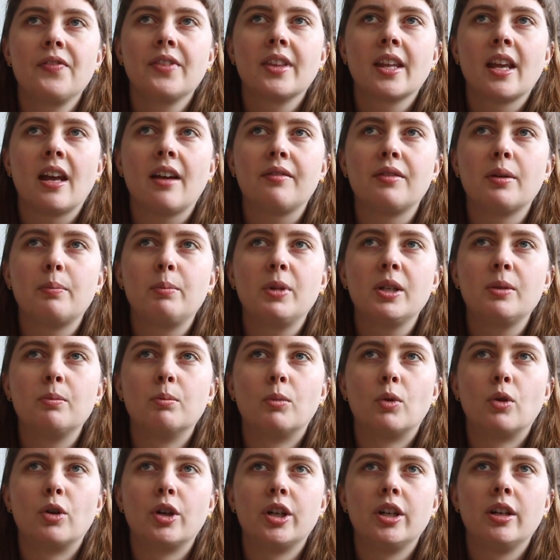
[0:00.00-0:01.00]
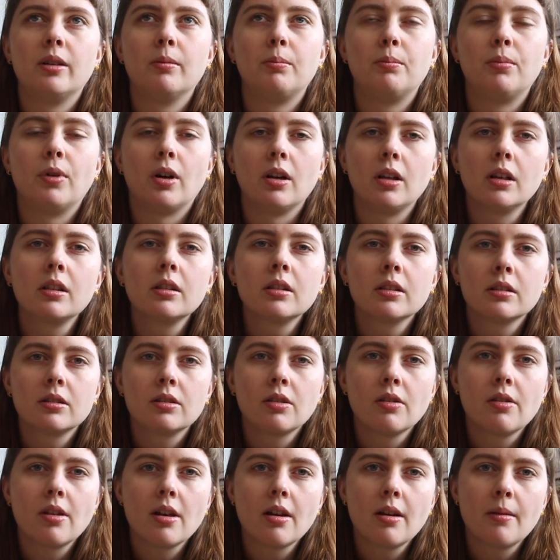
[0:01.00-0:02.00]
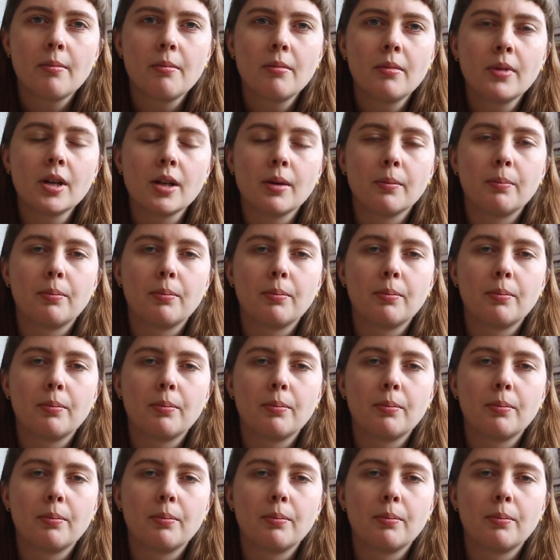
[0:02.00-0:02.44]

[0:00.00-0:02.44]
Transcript: have a bit more bulk to them,